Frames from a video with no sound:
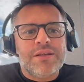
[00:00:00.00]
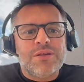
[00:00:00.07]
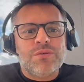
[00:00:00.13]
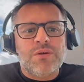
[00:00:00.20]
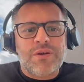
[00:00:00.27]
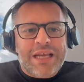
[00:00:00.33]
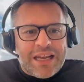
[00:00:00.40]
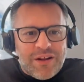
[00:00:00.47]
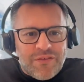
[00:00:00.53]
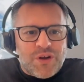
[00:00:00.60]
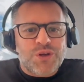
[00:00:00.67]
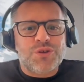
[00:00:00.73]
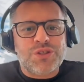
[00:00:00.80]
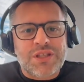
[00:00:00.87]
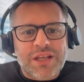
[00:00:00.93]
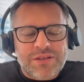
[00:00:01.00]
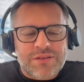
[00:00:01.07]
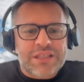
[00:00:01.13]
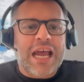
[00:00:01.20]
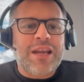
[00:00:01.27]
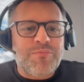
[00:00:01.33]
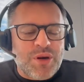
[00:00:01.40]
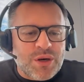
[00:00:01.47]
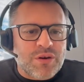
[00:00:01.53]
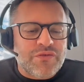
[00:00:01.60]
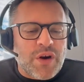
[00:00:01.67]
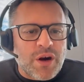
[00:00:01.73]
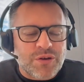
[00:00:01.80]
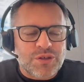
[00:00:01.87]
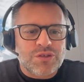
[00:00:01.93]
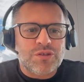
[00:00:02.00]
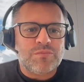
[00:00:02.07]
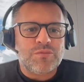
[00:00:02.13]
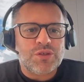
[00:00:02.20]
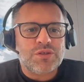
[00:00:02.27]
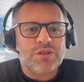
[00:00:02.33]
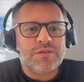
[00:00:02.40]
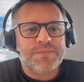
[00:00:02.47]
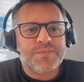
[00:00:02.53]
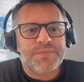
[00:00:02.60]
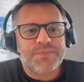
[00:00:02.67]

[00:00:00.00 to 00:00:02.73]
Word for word: you will kind of understand the nightmare of our customers.